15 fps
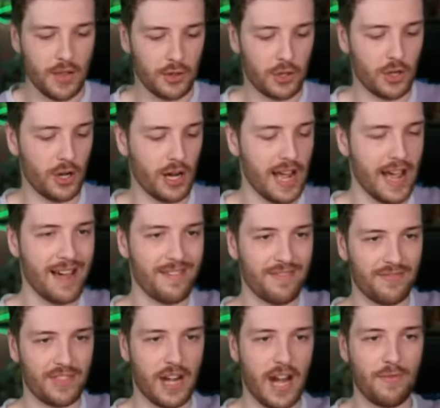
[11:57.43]
other shirt I
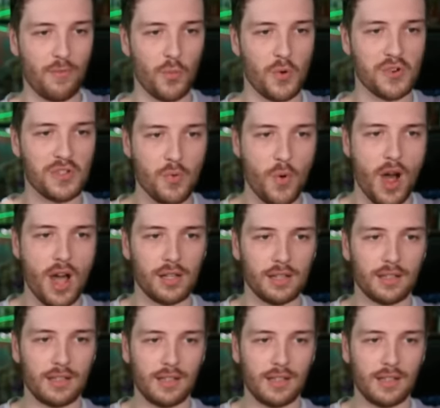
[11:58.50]
have that I haven't worn in a while.